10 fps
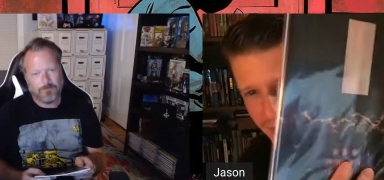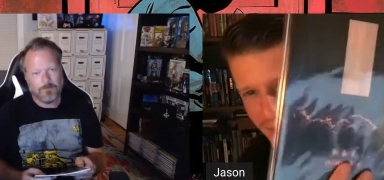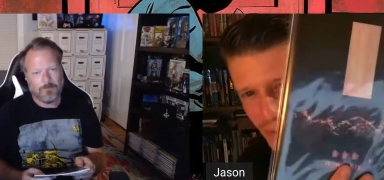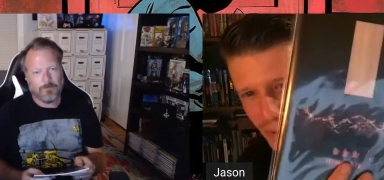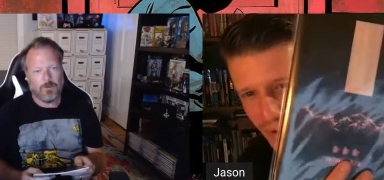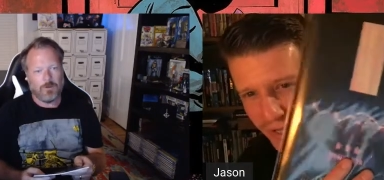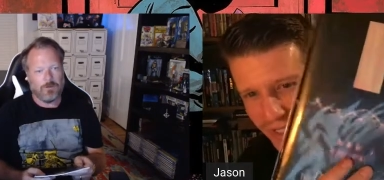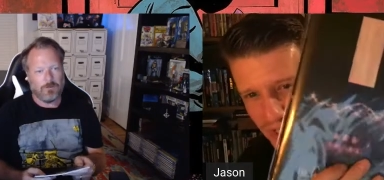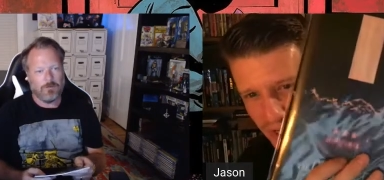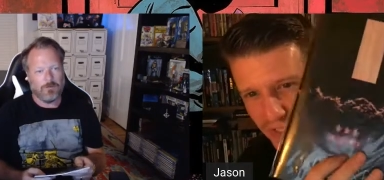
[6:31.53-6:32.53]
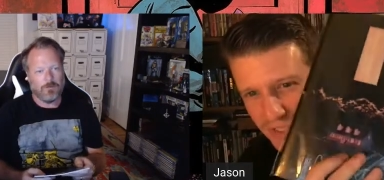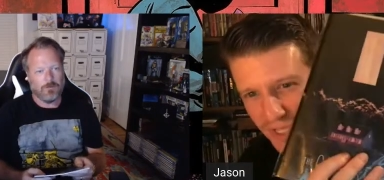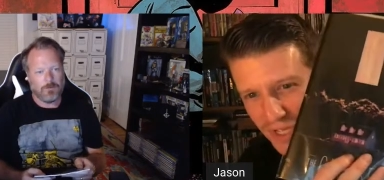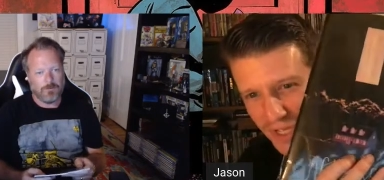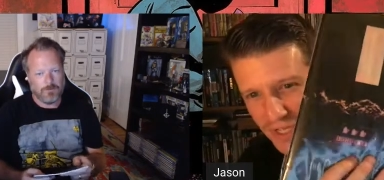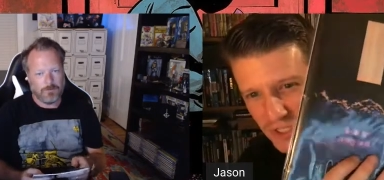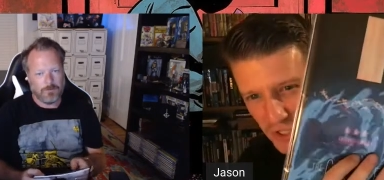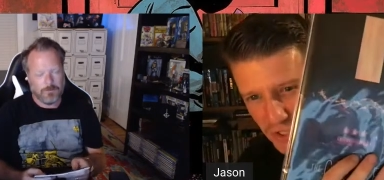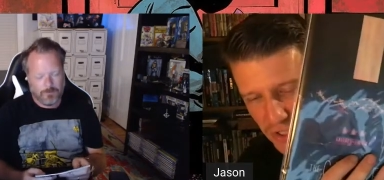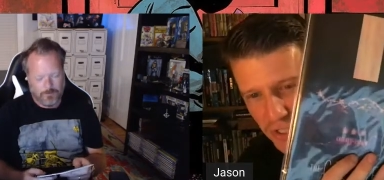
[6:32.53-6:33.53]
Speaker 1: of cool. Like just
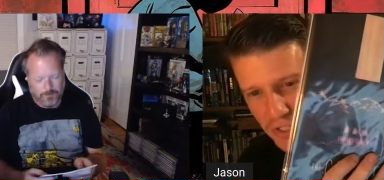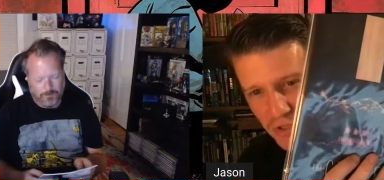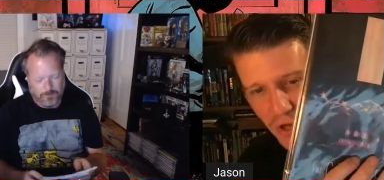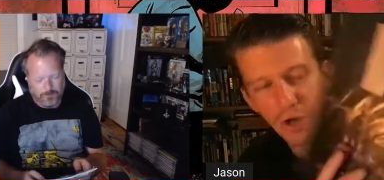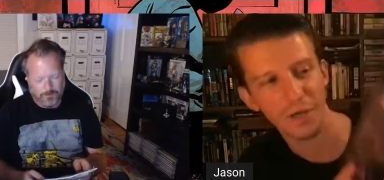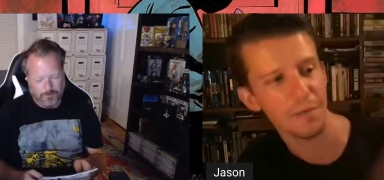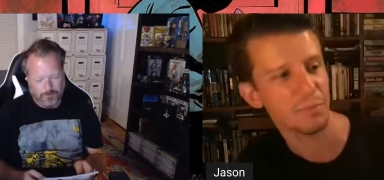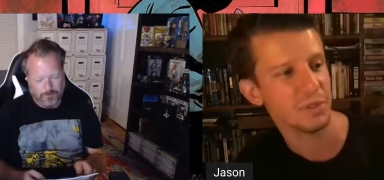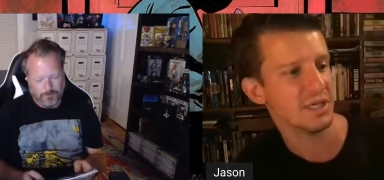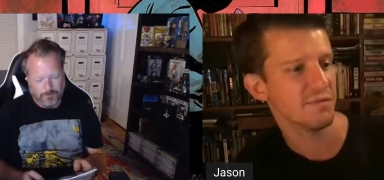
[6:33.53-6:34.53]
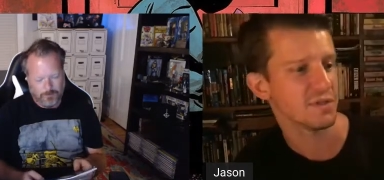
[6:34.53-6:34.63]
just the the I believe